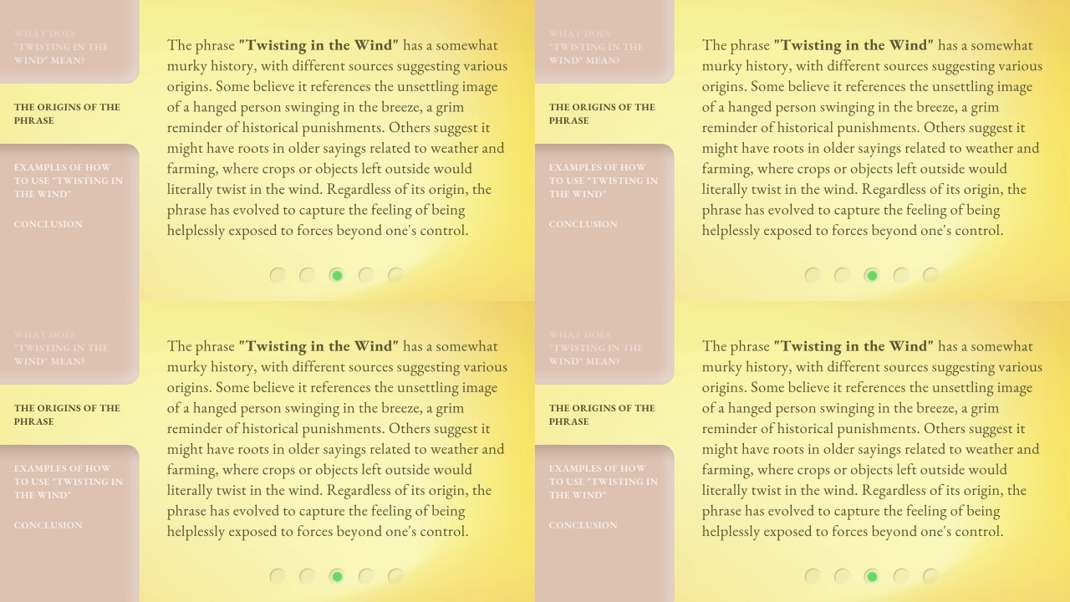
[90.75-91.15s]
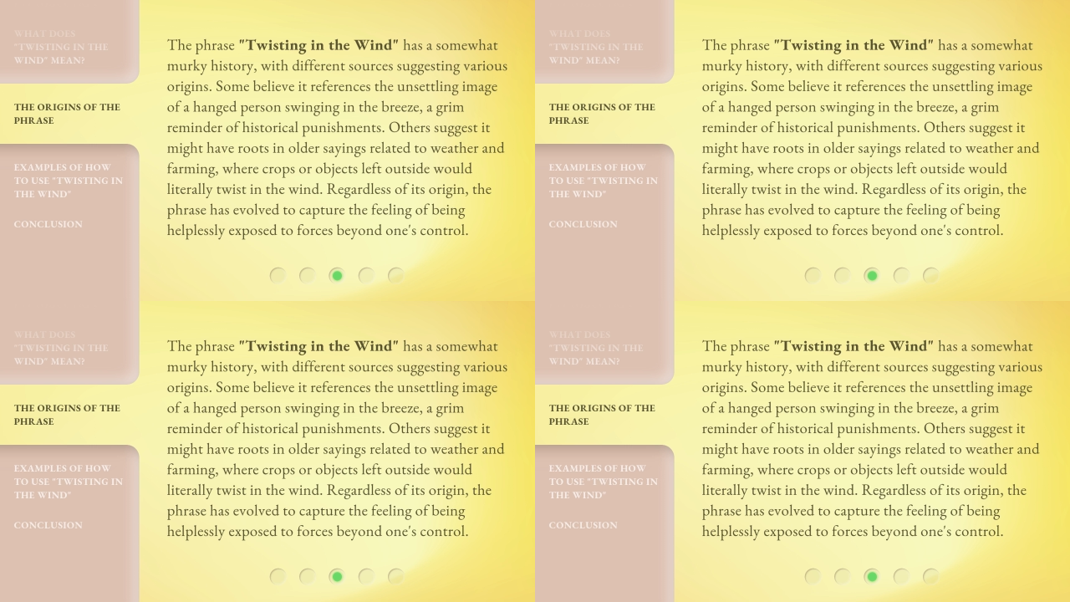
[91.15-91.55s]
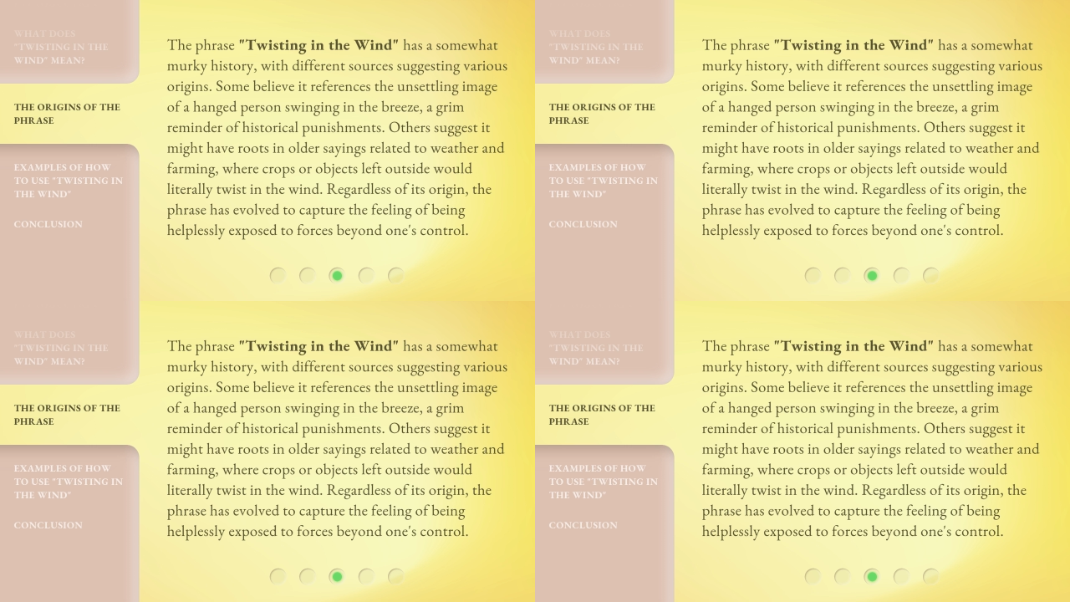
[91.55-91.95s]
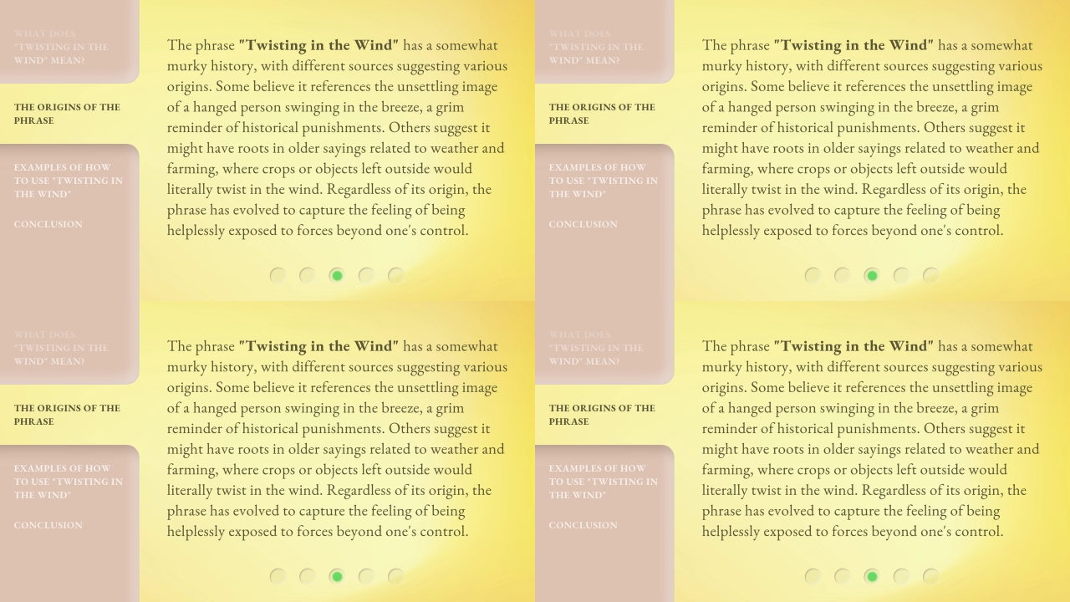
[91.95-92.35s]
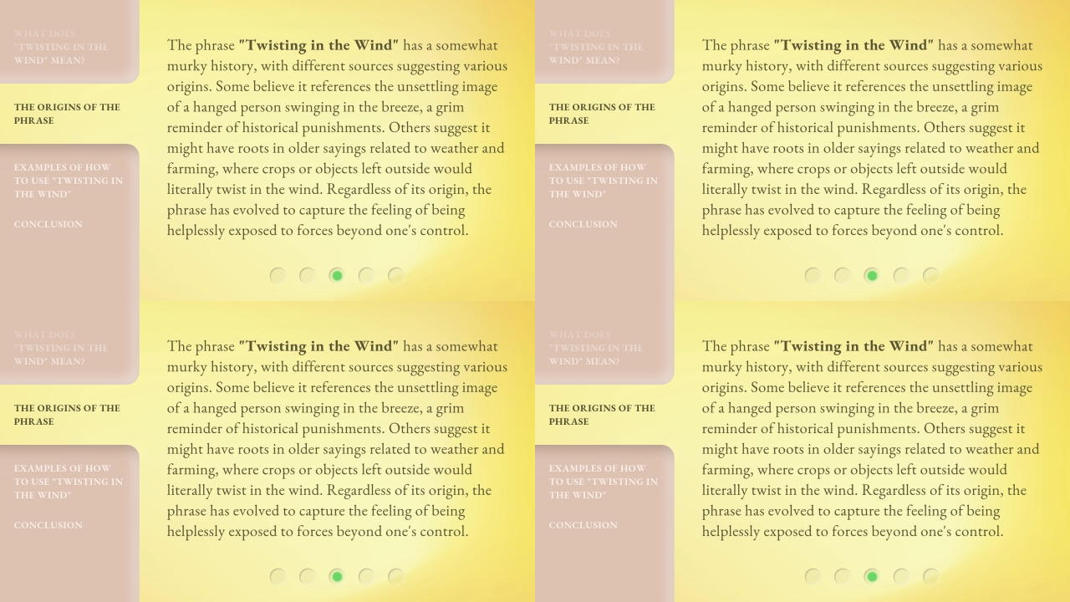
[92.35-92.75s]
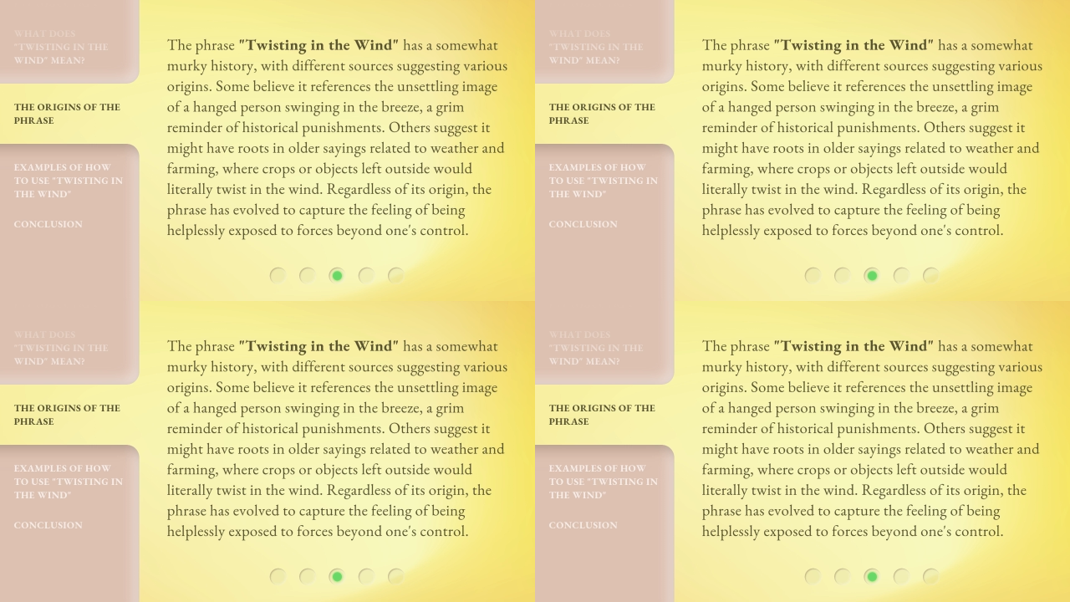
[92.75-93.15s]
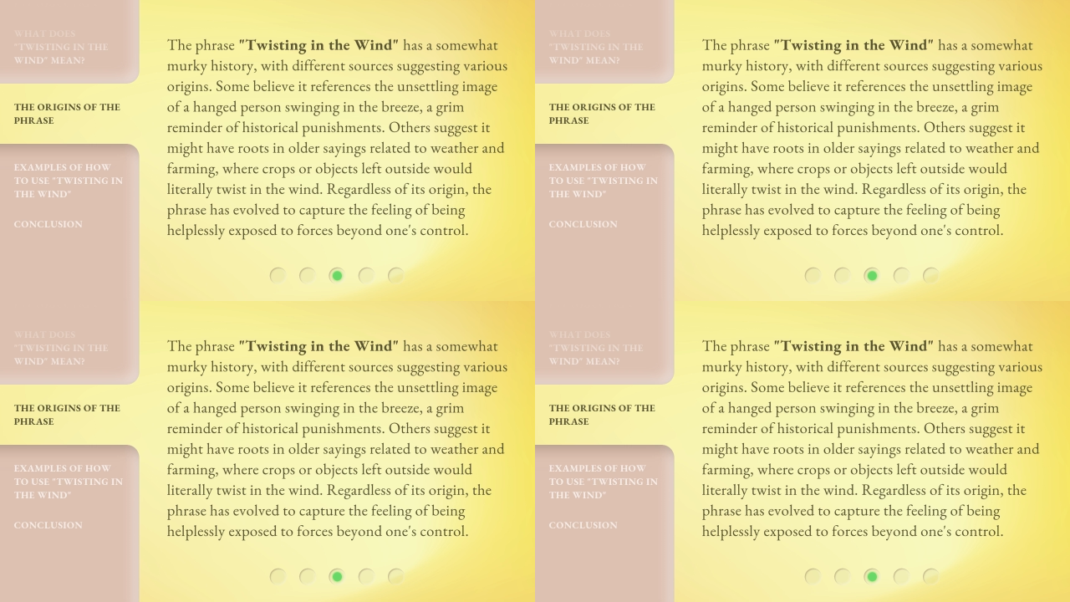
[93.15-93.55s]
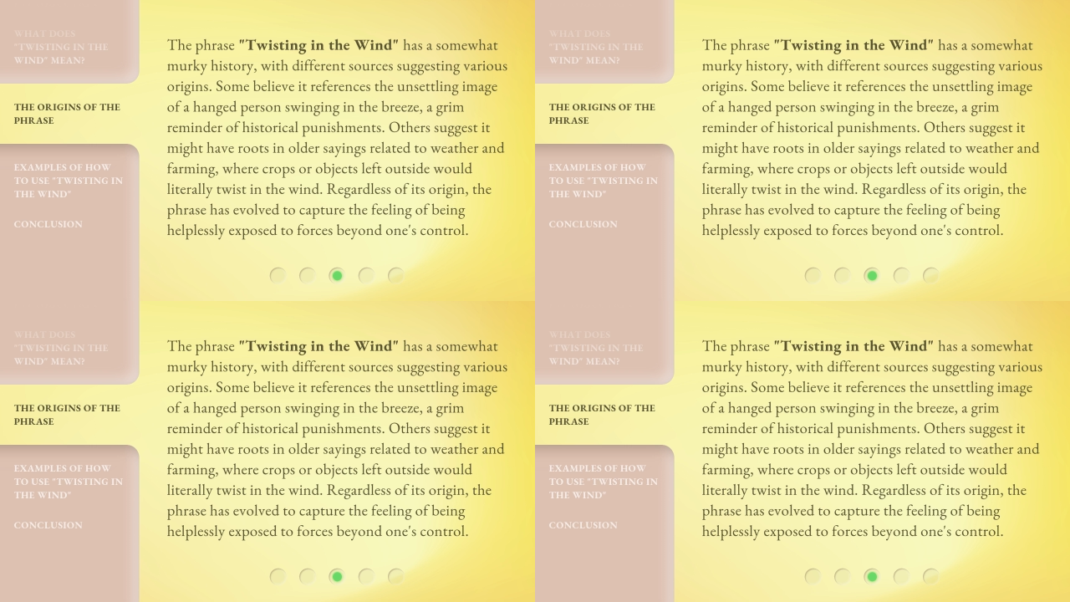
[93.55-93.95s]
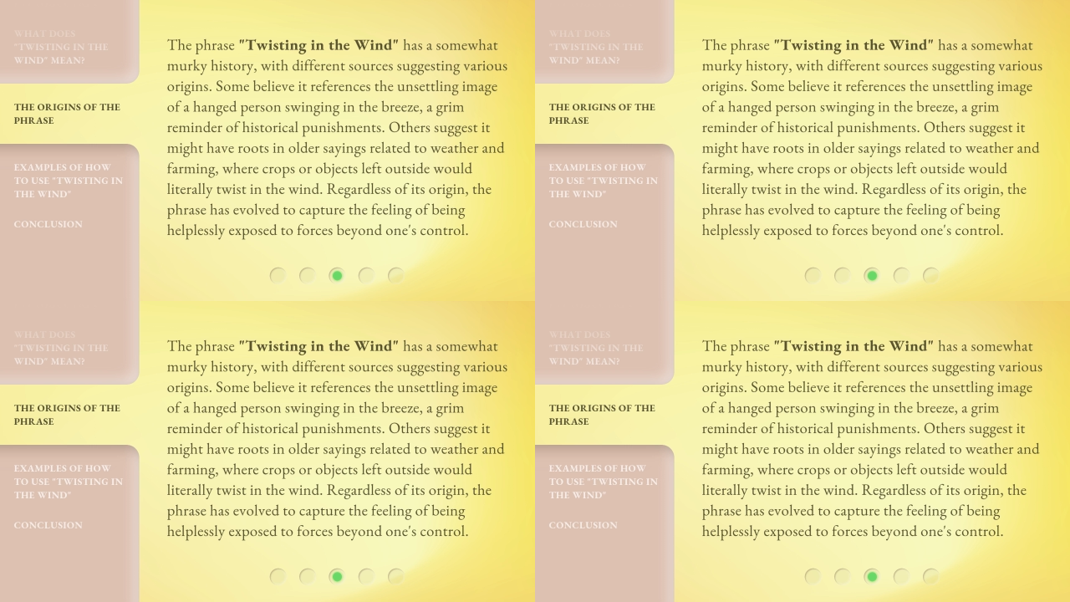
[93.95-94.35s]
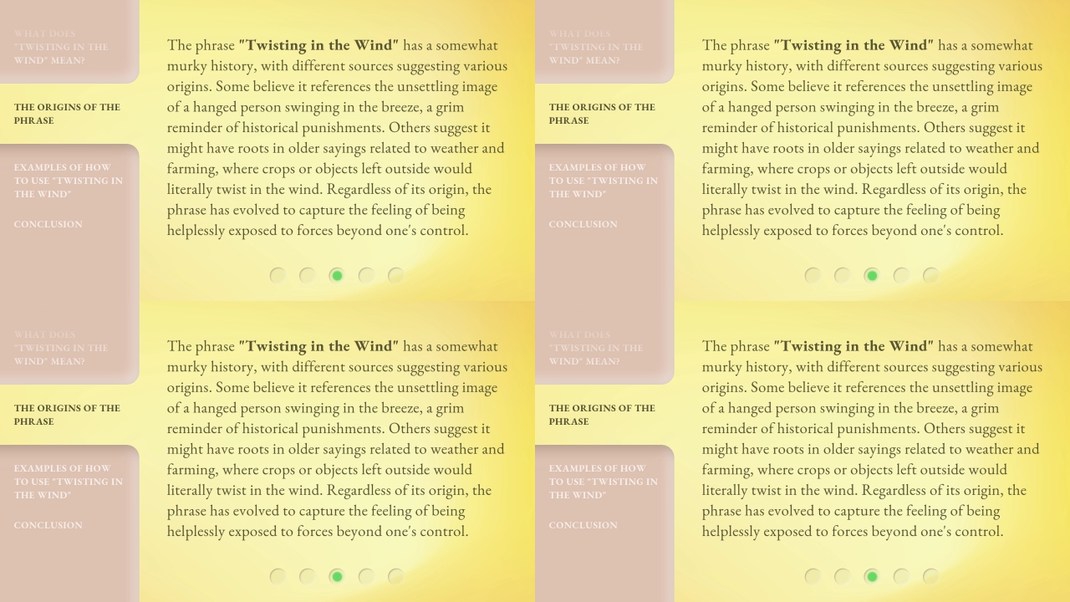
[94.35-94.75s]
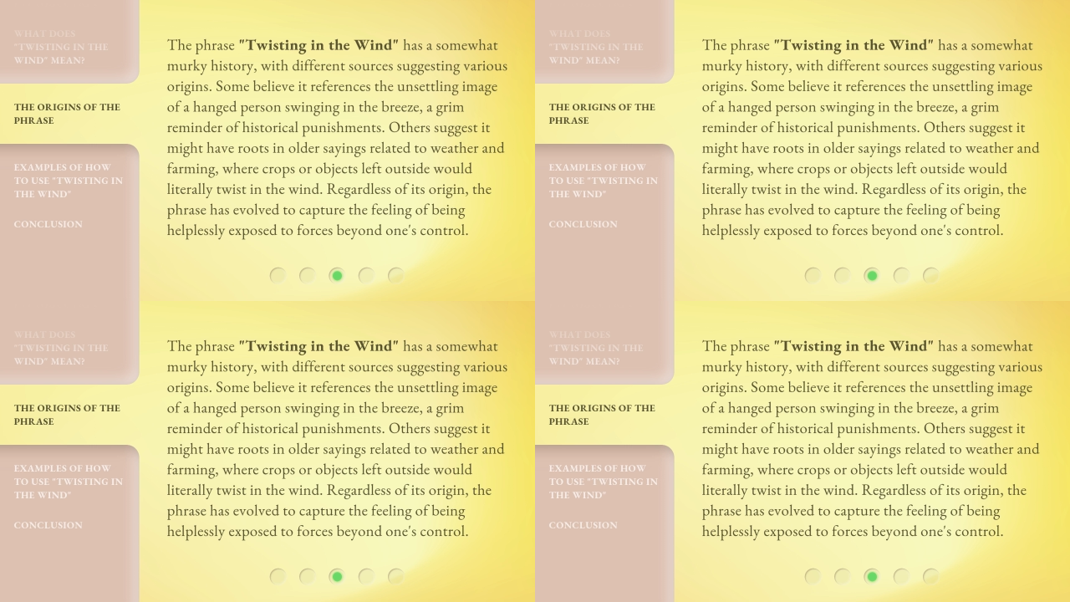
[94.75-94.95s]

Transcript: No face is visible, so there are no lips to read.